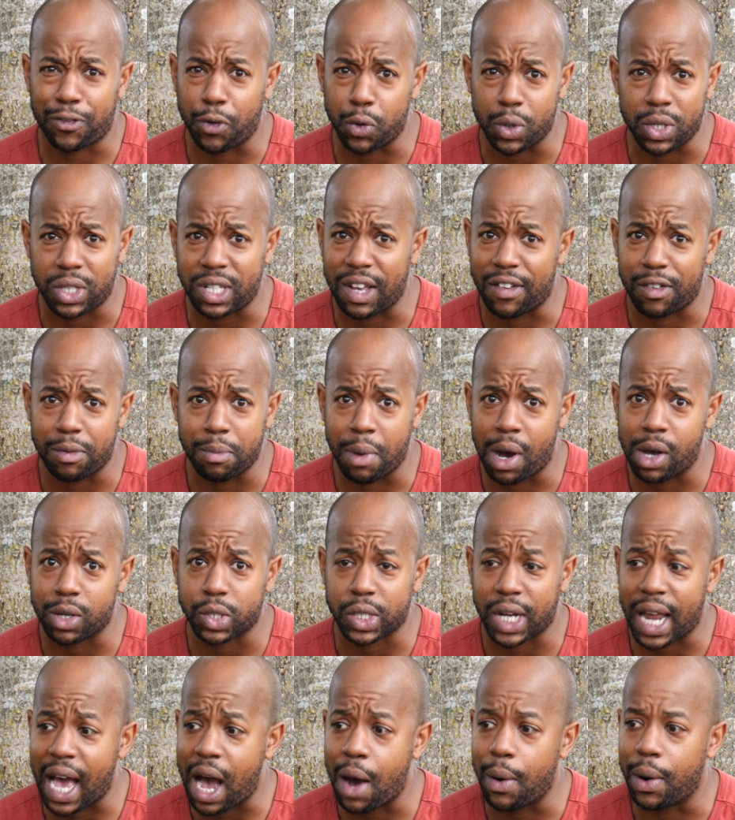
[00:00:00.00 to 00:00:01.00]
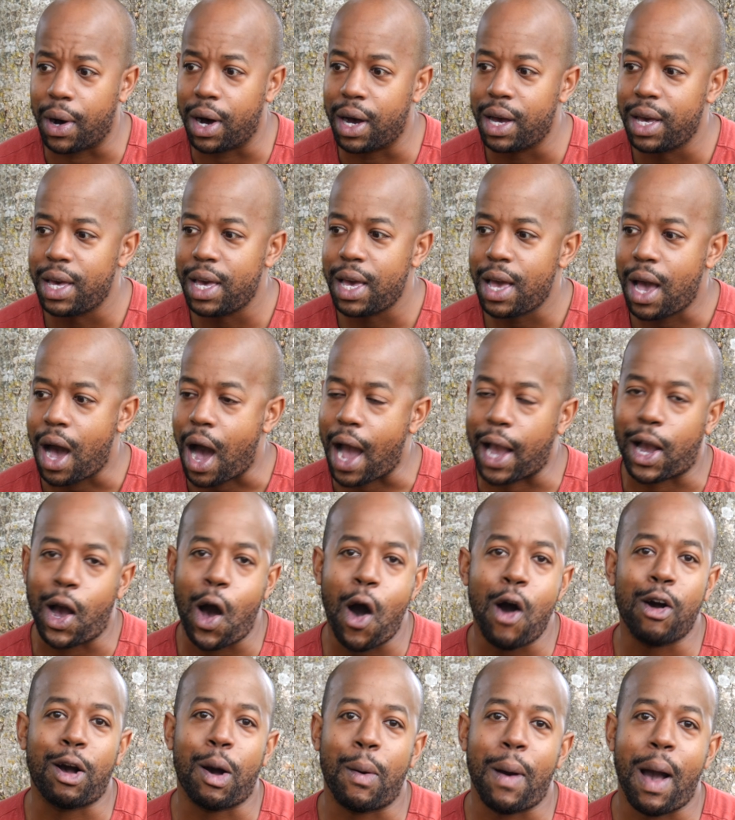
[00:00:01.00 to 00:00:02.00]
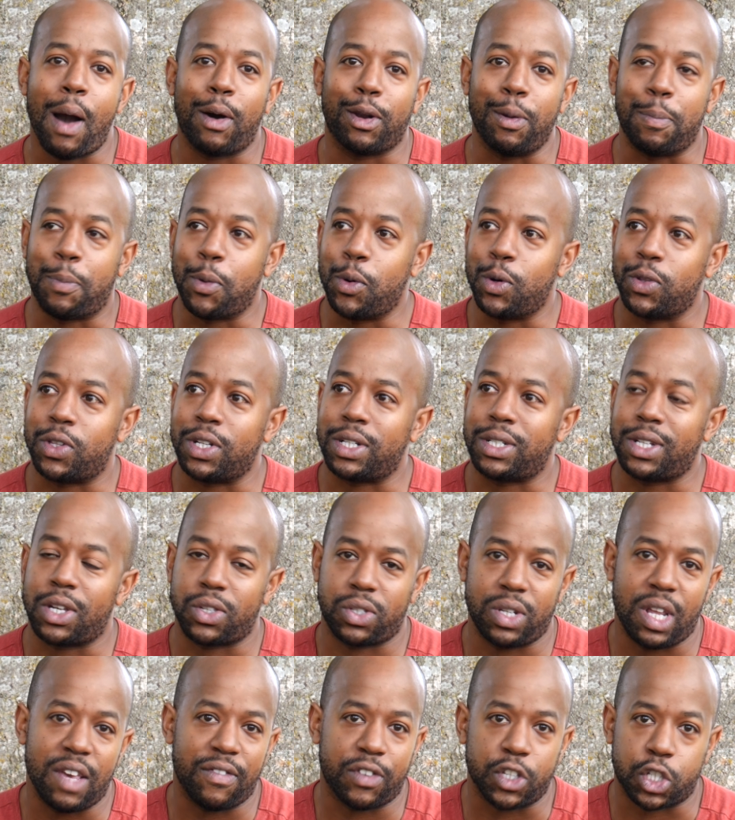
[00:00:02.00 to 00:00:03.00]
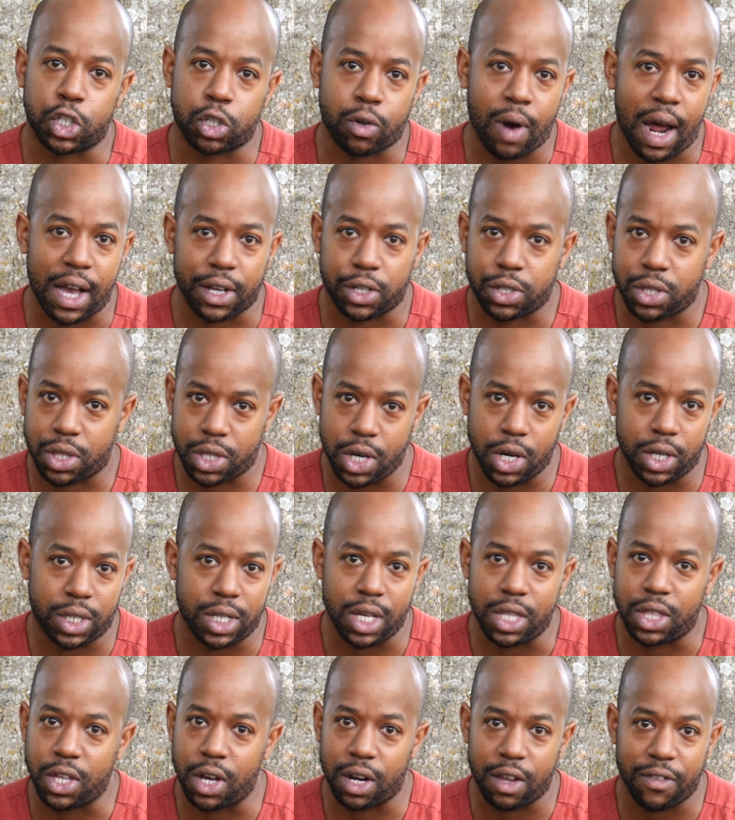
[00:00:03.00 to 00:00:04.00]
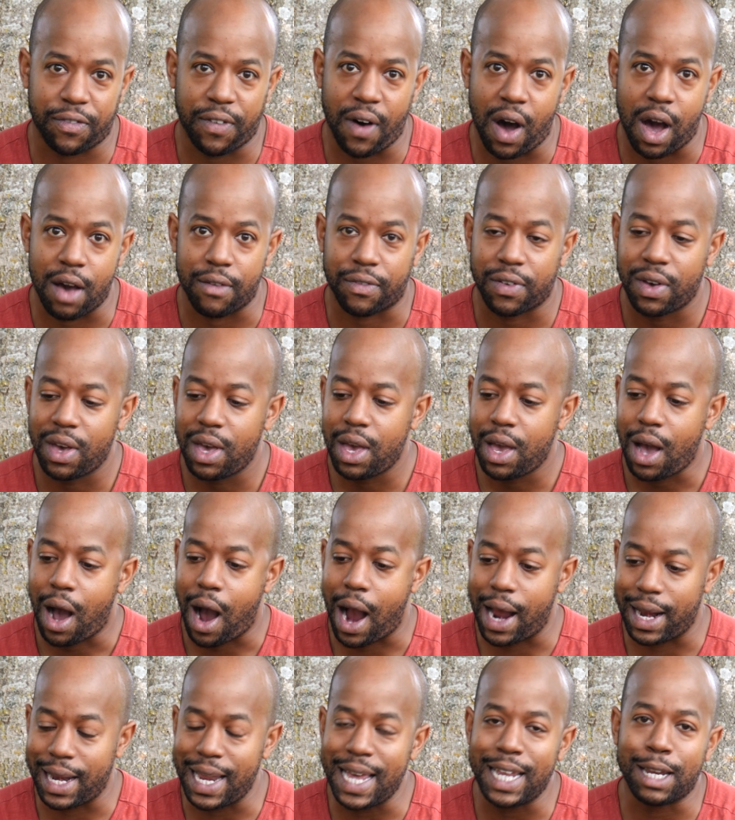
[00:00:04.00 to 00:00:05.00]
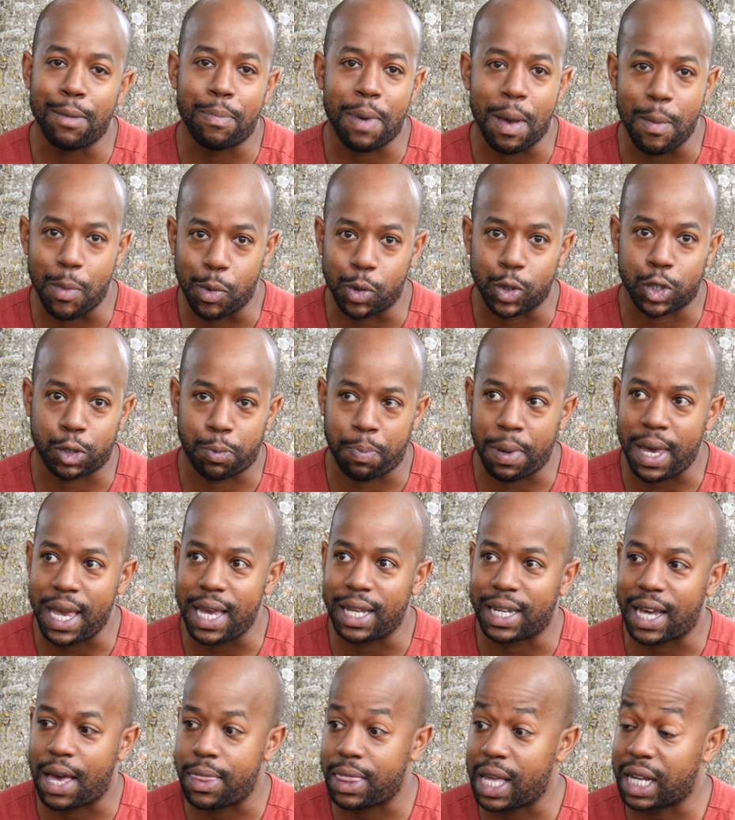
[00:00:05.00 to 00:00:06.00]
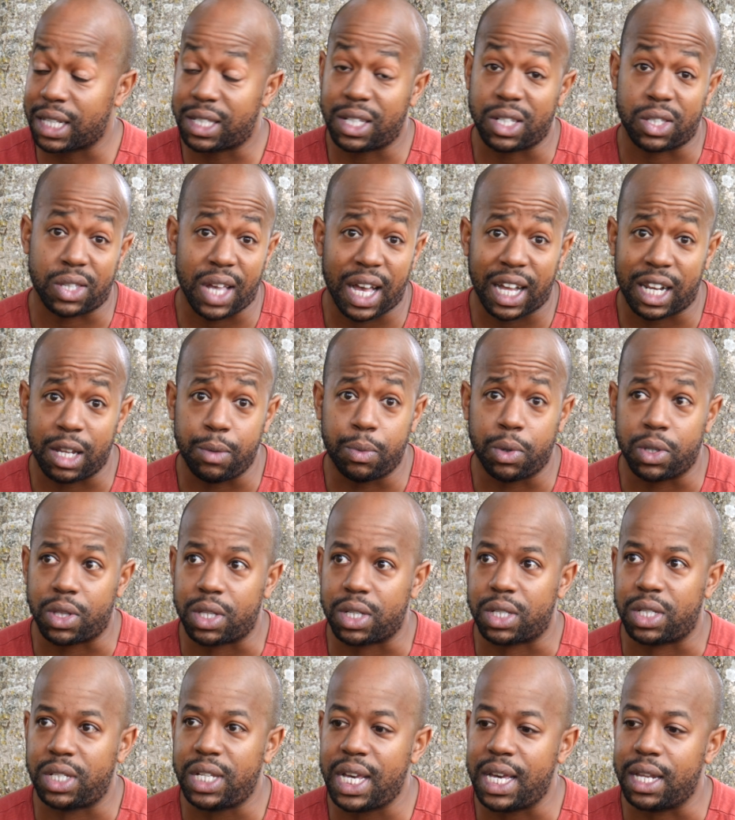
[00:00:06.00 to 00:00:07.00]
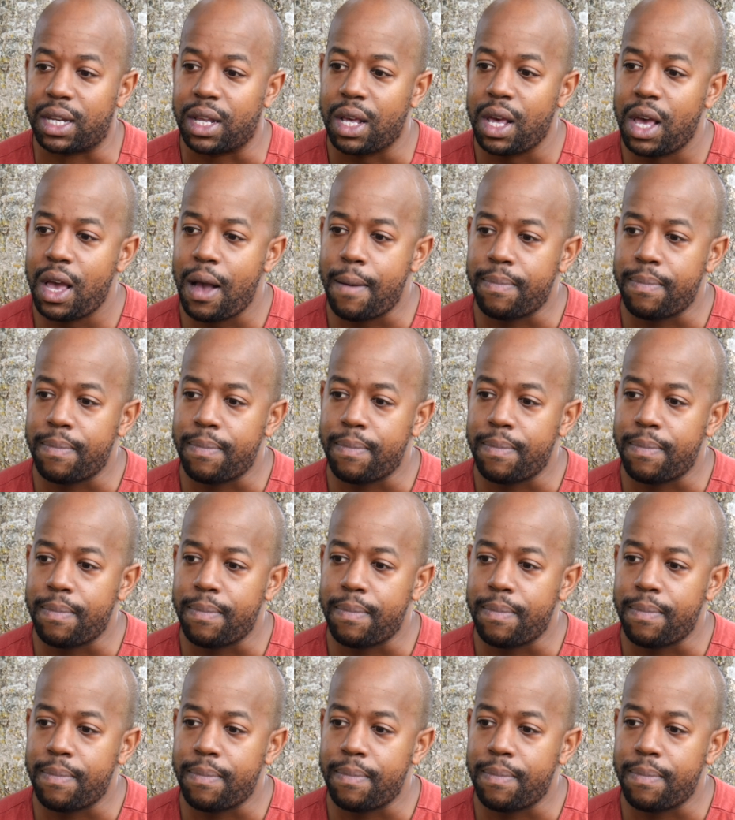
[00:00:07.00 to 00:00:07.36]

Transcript: 47 miles an hour, I can't go out on a board that doesn't even scratch 30, 35. I need a bit more speed, and that's exactly what this did.